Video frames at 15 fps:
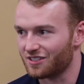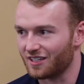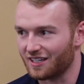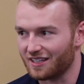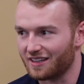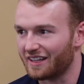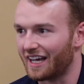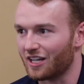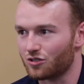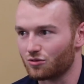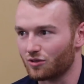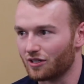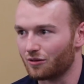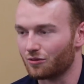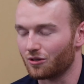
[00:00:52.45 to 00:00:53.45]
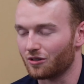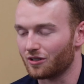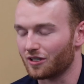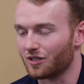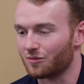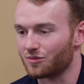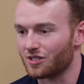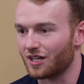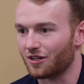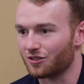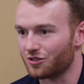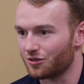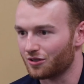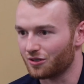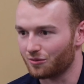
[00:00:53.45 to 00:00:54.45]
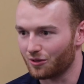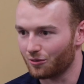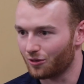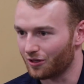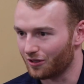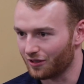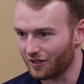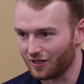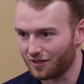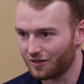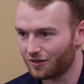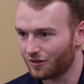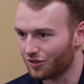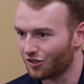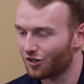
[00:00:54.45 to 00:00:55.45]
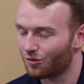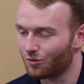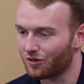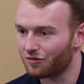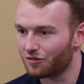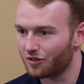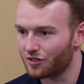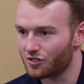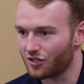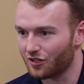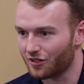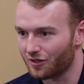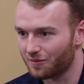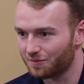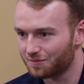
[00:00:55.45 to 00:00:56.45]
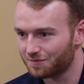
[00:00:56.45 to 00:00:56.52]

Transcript: Like, that's when it really comes down to it, and we want to, like, you know, win for each other.